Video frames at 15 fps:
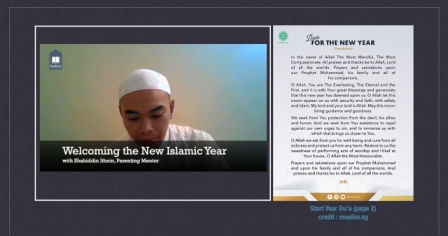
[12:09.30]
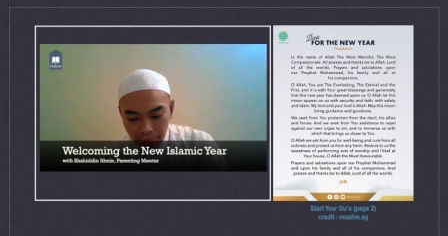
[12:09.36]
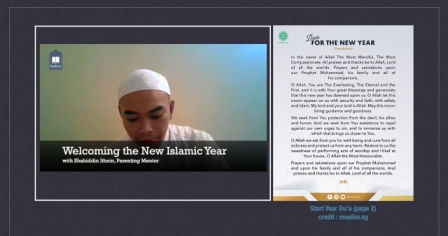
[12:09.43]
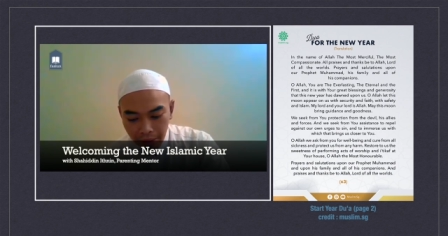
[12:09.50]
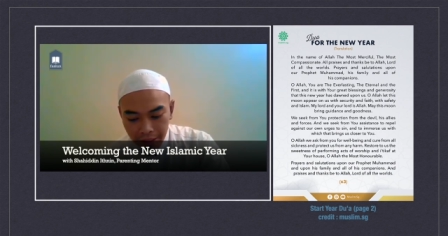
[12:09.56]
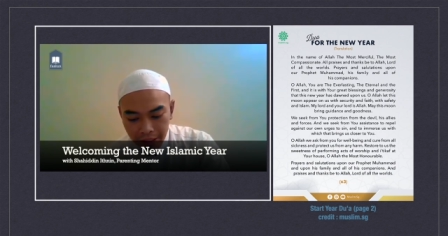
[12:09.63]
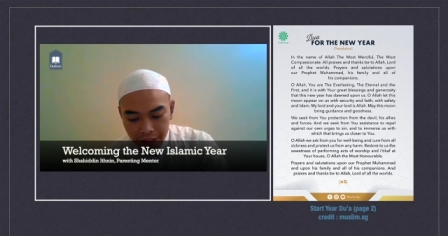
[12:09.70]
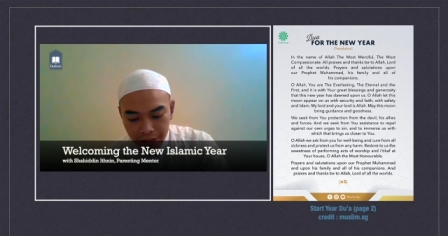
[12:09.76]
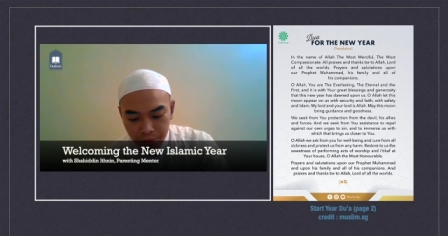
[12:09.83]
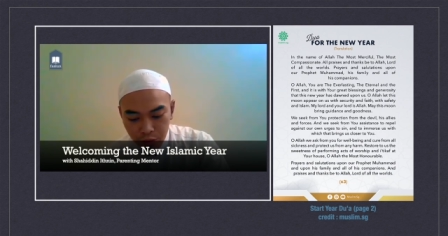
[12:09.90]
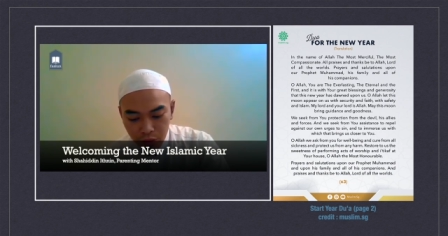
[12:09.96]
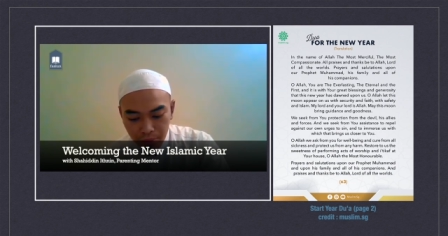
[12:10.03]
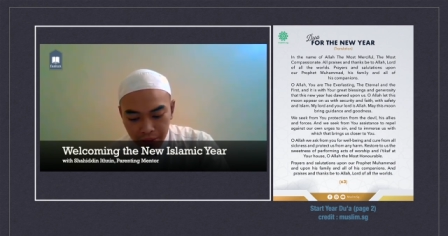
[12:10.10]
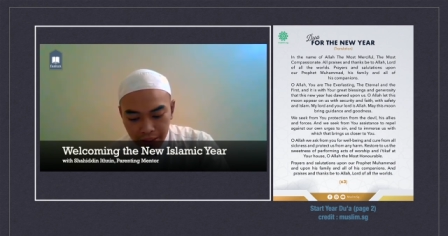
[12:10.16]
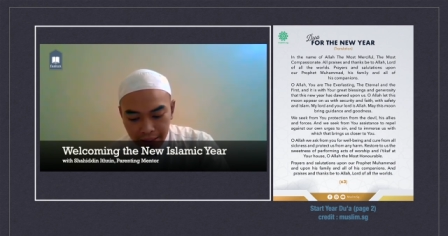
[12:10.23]
May this
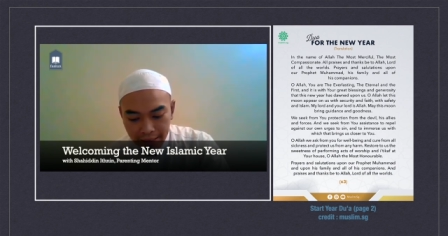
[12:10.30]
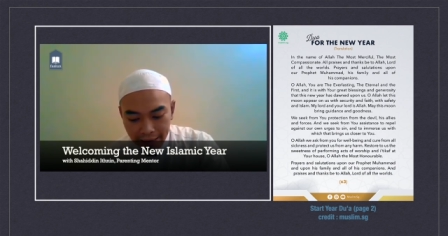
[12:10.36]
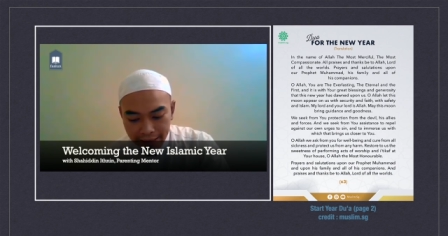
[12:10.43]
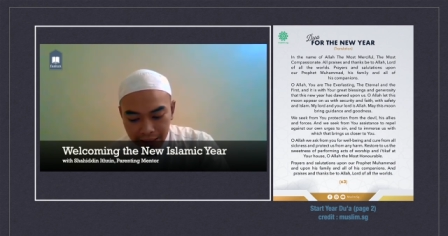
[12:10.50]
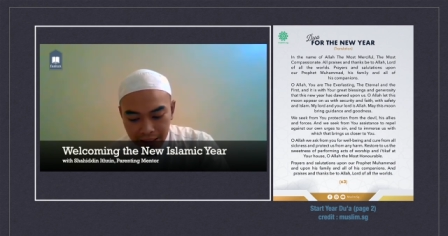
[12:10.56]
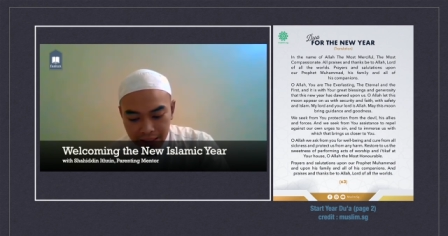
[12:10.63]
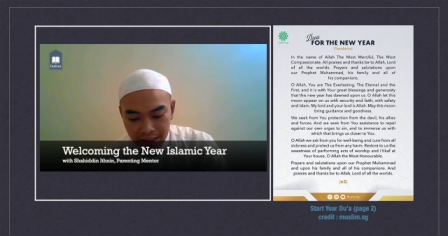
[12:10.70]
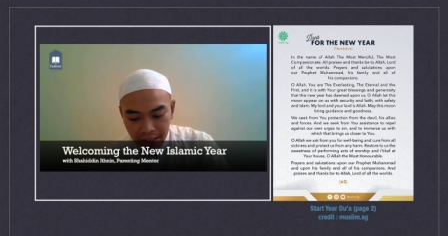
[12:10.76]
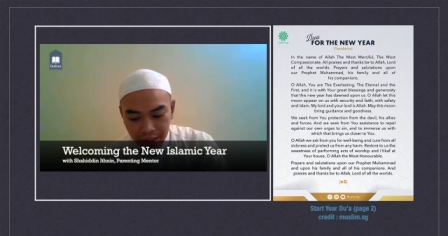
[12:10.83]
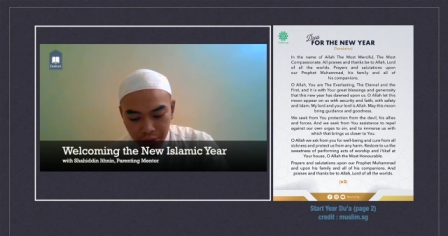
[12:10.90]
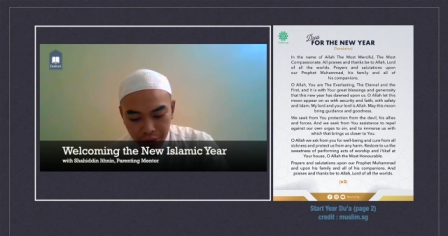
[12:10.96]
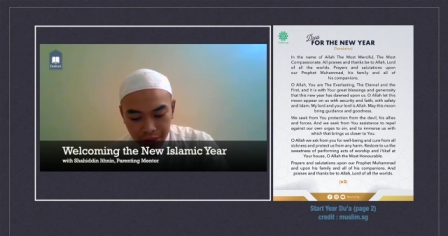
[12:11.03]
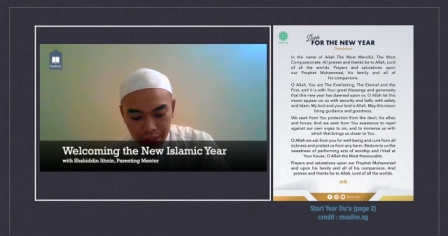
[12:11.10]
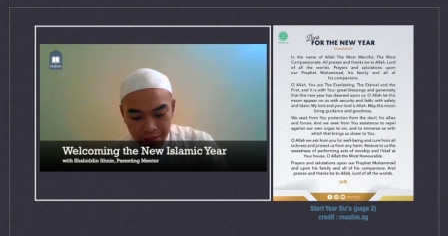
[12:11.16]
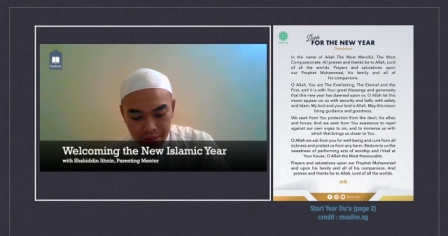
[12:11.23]
moon bring guidance and
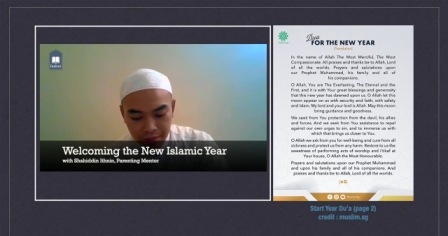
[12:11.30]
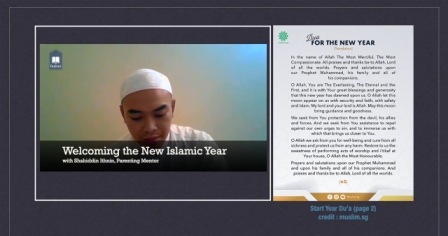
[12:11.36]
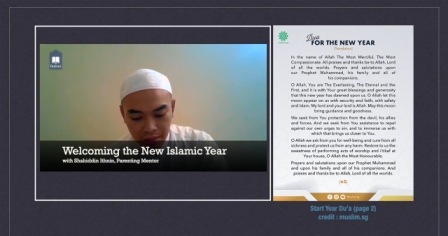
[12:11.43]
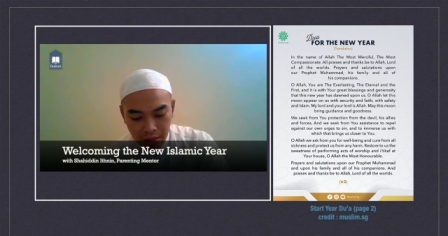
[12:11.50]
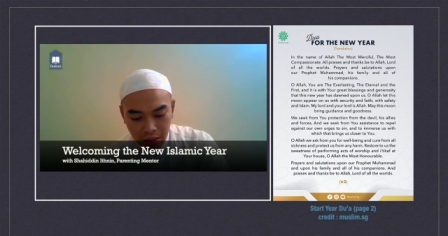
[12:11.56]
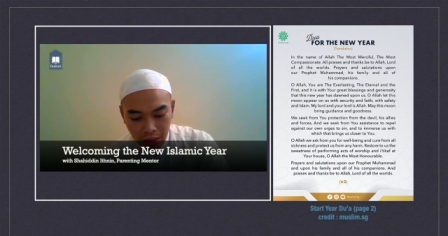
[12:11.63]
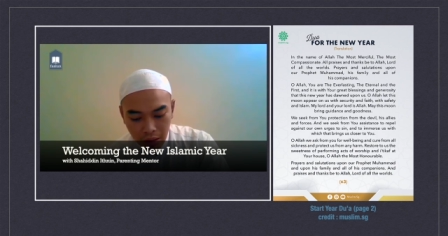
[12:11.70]
goodness.